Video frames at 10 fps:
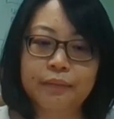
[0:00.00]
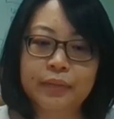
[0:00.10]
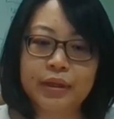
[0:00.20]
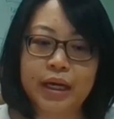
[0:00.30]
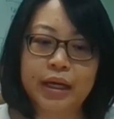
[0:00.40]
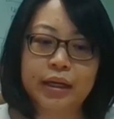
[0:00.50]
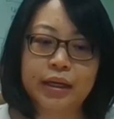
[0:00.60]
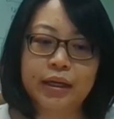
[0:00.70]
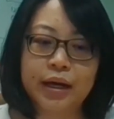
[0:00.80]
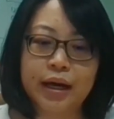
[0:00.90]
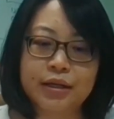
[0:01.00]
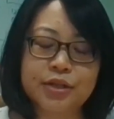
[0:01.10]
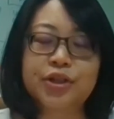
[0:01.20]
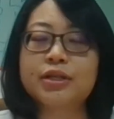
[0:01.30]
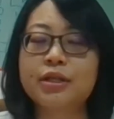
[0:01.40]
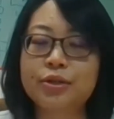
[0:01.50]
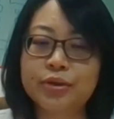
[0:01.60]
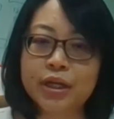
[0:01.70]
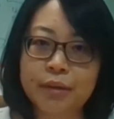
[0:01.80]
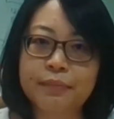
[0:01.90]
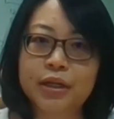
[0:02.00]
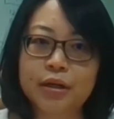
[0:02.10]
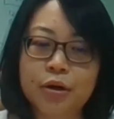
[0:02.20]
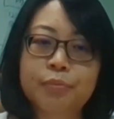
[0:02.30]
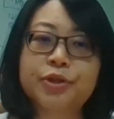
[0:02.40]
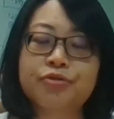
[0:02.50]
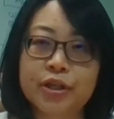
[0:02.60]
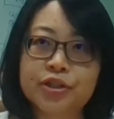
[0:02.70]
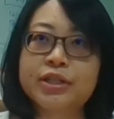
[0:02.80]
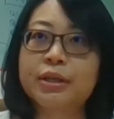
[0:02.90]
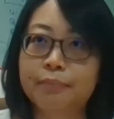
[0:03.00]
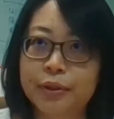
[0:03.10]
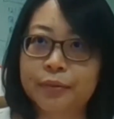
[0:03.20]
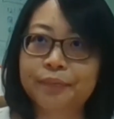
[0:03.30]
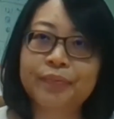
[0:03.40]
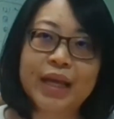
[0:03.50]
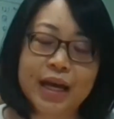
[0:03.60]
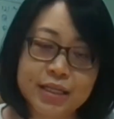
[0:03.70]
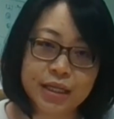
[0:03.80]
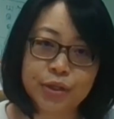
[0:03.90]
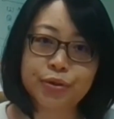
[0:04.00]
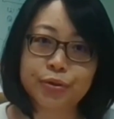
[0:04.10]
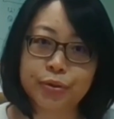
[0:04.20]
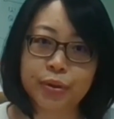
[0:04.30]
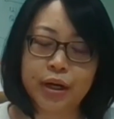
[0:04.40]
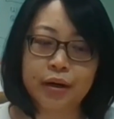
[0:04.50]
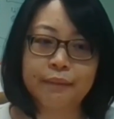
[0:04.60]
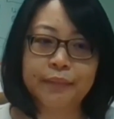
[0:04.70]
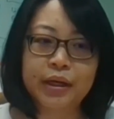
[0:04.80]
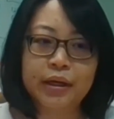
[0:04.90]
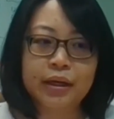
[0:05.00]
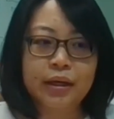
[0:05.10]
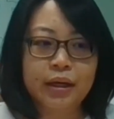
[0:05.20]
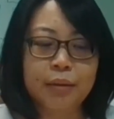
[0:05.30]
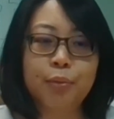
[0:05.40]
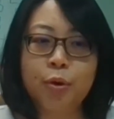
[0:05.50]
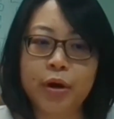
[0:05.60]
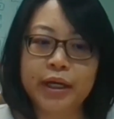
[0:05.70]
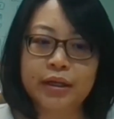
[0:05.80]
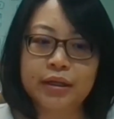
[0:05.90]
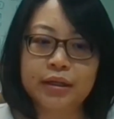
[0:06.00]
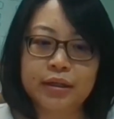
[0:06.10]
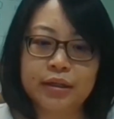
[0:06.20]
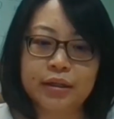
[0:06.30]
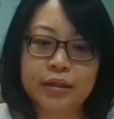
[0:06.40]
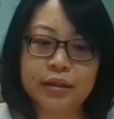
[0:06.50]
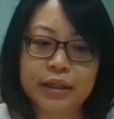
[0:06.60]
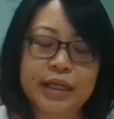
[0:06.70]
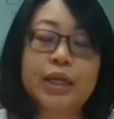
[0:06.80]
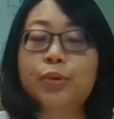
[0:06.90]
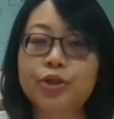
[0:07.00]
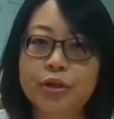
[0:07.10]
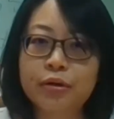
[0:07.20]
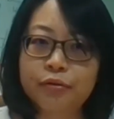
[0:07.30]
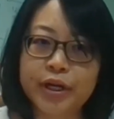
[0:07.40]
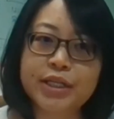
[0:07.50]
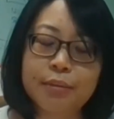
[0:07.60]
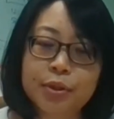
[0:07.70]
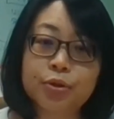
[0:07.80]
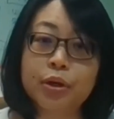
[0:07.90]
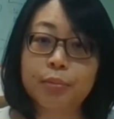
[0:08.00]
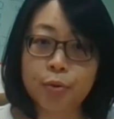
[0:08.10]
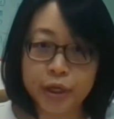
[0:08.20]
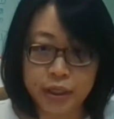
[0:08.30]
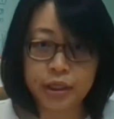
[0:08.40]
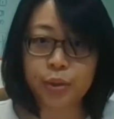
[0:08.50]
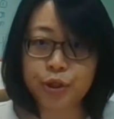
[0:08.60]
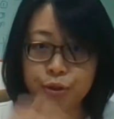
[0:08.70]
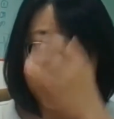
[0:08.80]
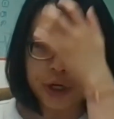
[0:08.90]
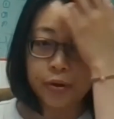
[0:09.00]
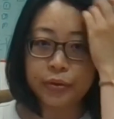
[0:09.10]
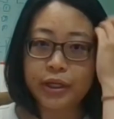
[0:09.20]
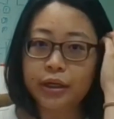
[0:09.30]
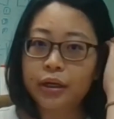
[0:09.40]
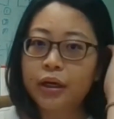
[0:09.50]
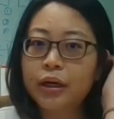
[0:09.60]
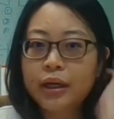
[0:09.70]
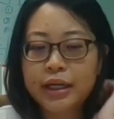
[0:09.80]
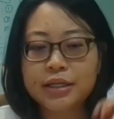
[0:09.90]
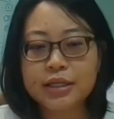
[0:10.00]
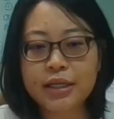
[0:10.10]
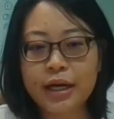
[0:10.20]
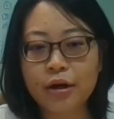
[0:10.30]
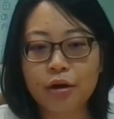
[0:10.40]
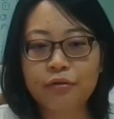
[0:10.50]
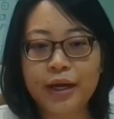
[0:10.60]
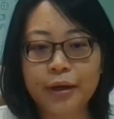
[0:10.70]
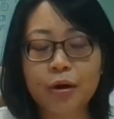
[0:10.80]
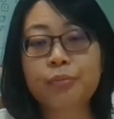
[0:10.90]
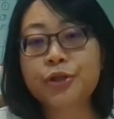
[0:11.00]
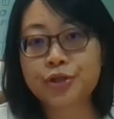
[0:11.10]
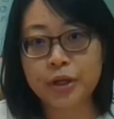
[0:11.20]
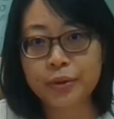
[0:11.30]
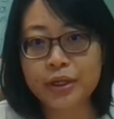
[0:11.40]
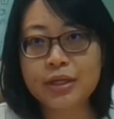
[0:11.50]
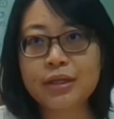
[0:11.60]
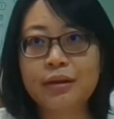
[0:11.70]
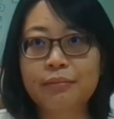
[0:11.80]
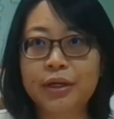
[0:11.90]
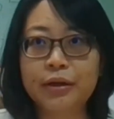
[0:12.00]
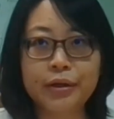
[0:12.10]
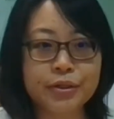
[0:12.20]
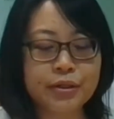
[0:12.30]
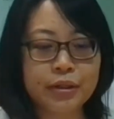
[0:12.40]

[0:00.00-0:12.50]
they are suggested to keep the corporate structure simple, as to appoint individual, for example, to appoint individual shareholder instead of like corporate shareholders, because